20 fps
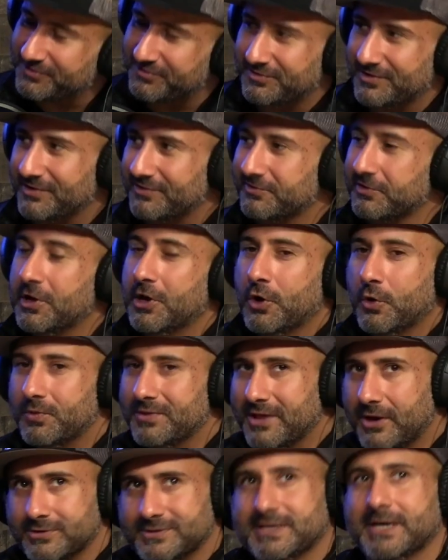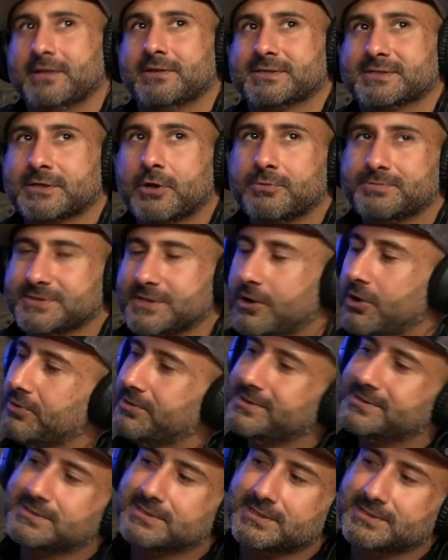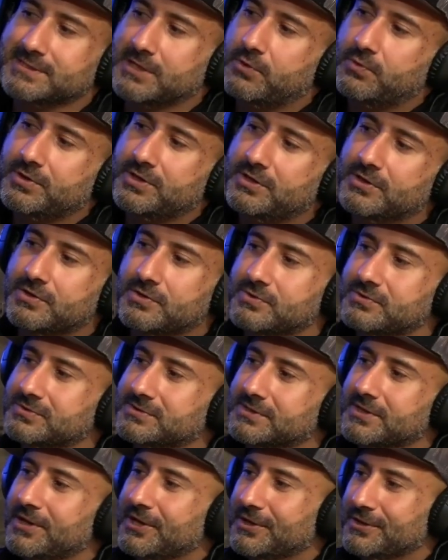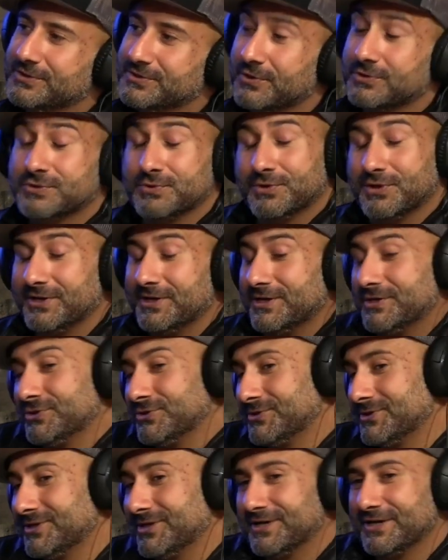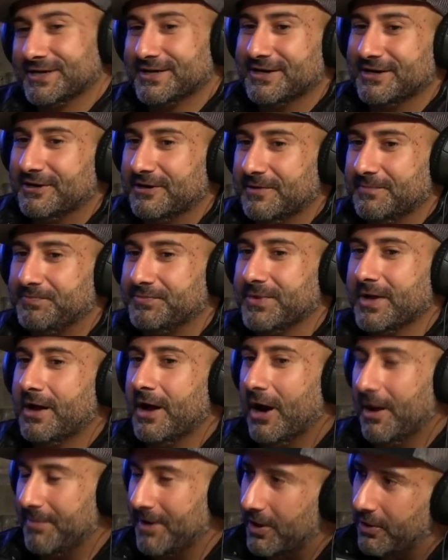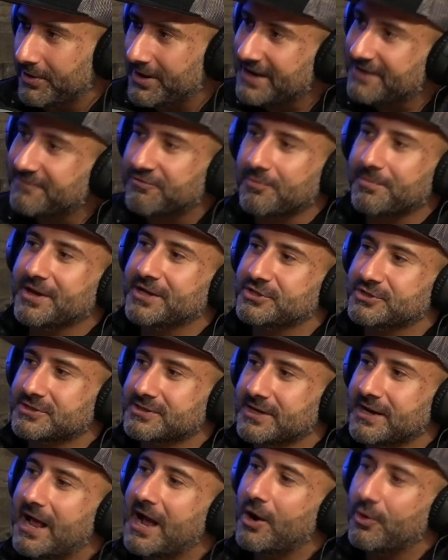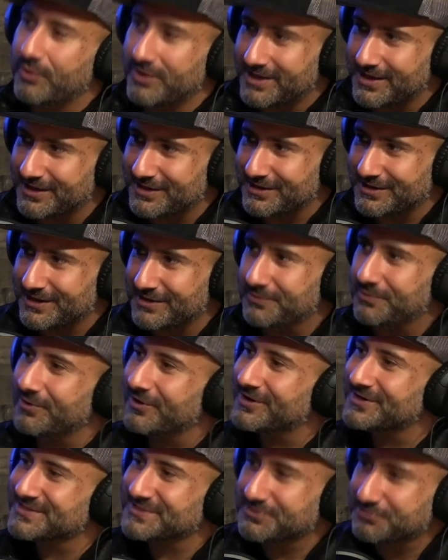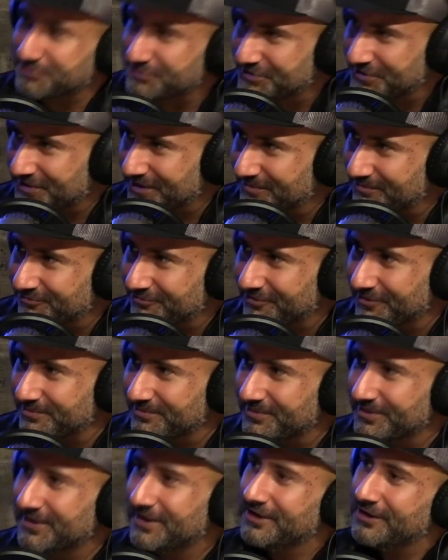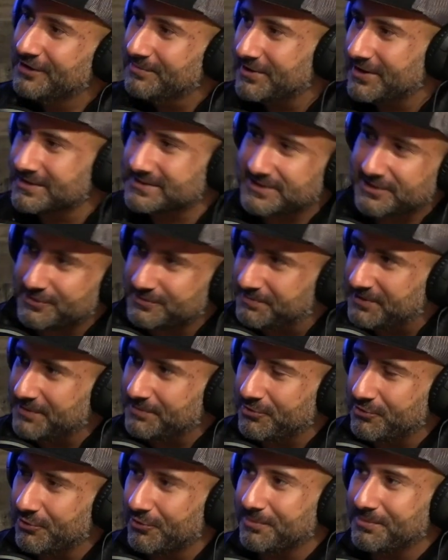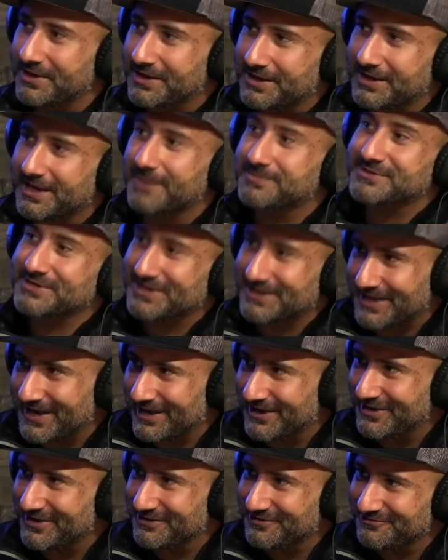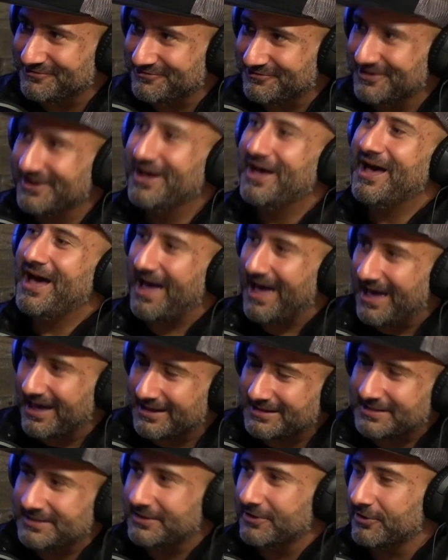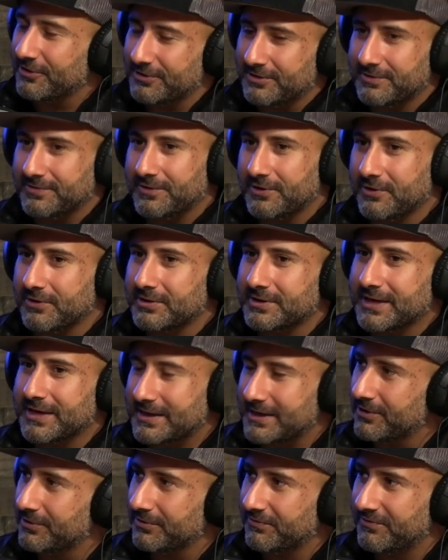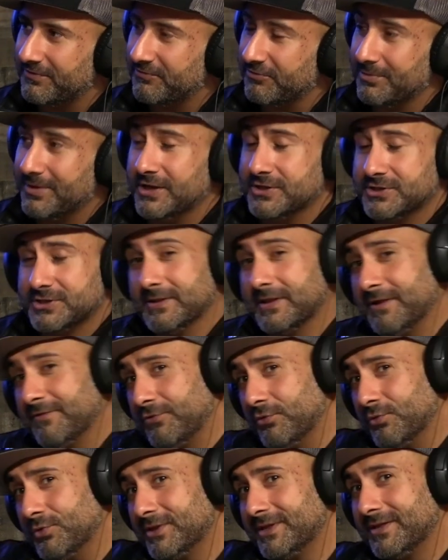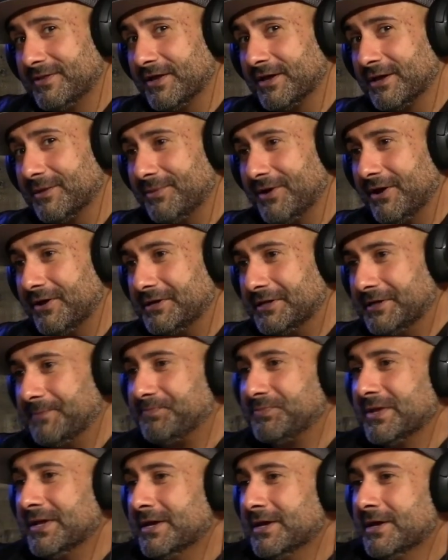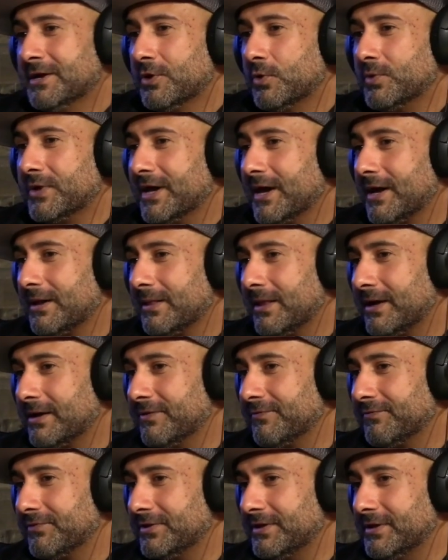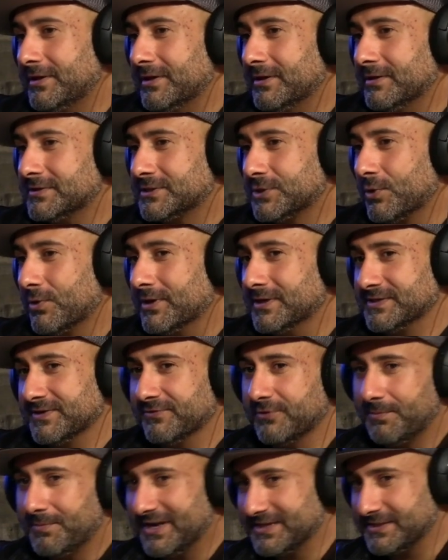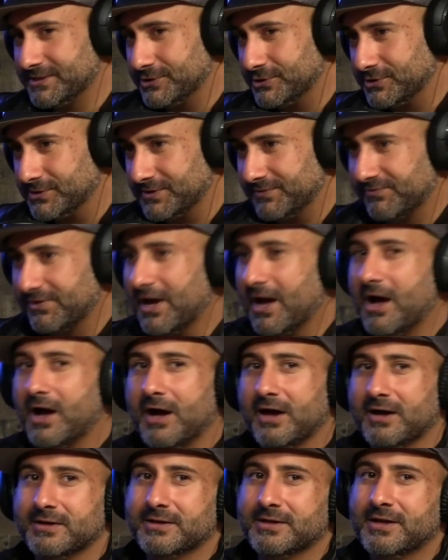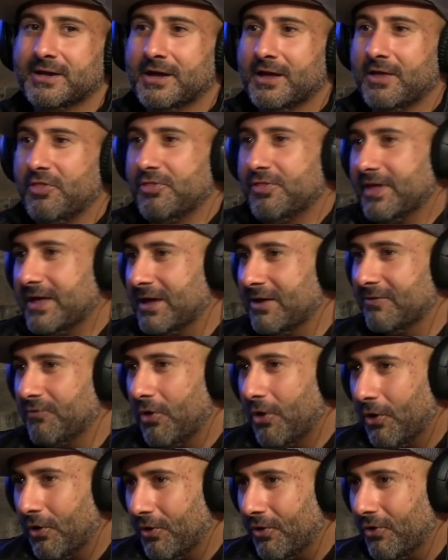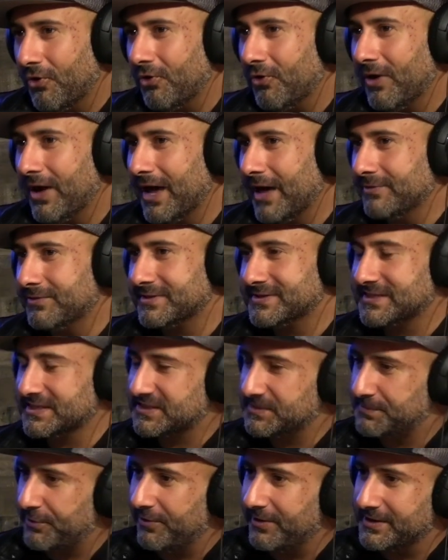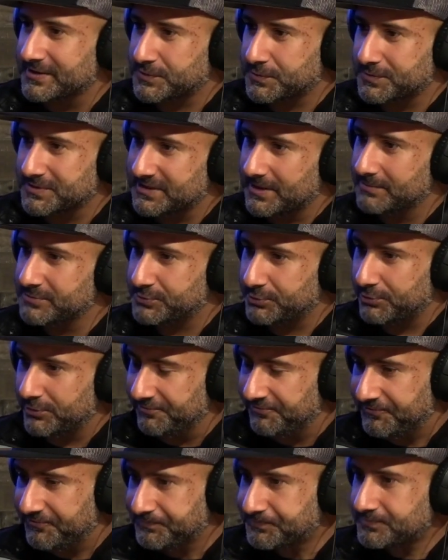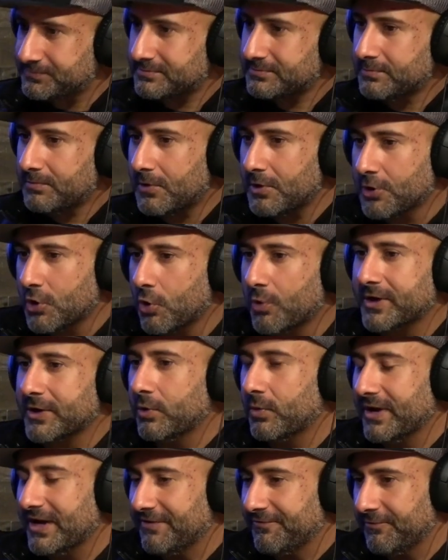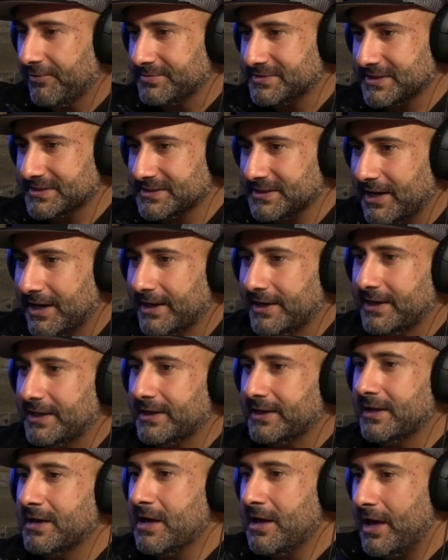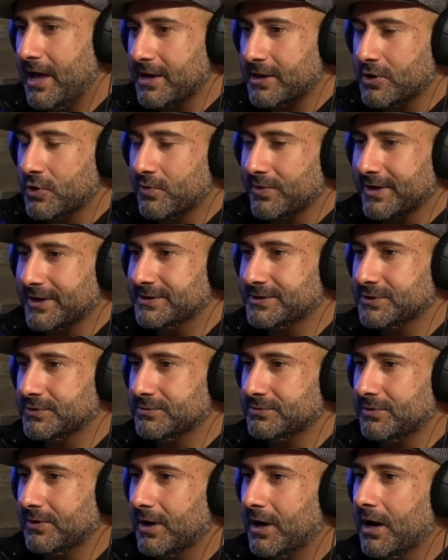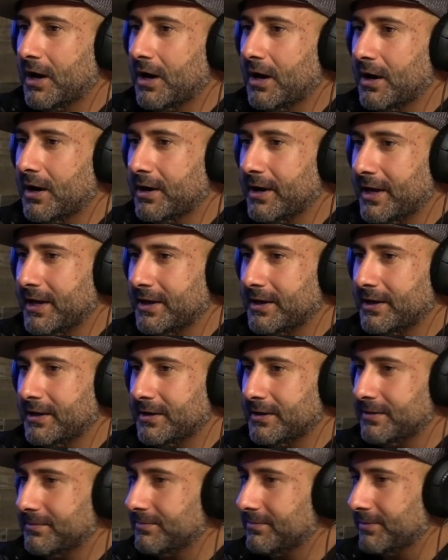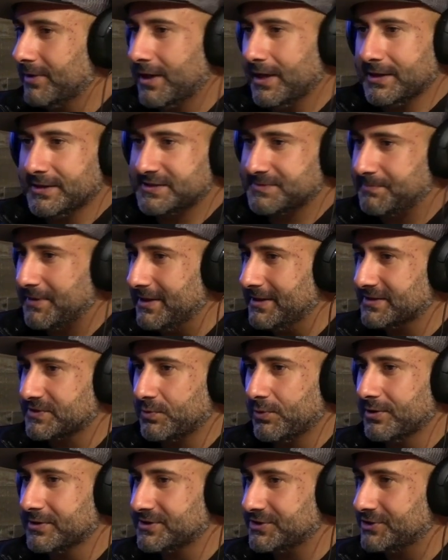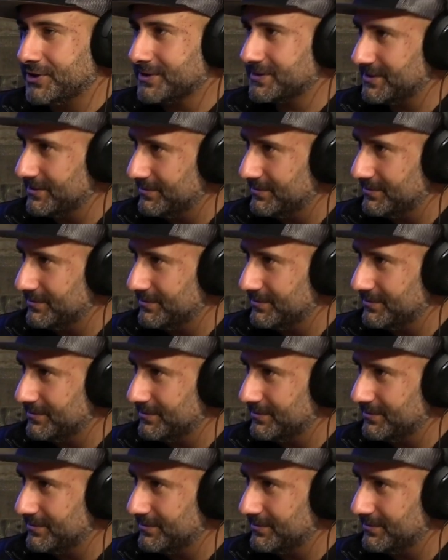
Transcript: these things without telescopes and all these things that we use. So it's really interesting um, yeah. about information, how we get it, and where does it really come from? Right. Because here are people who are being kept in a cave and they're they're getting all this information. And if you really think about it, we got a lot of the stories of the messengers of God. They have all had this experience with some sort of going away from society and going into uh, a a space where it's like eh, just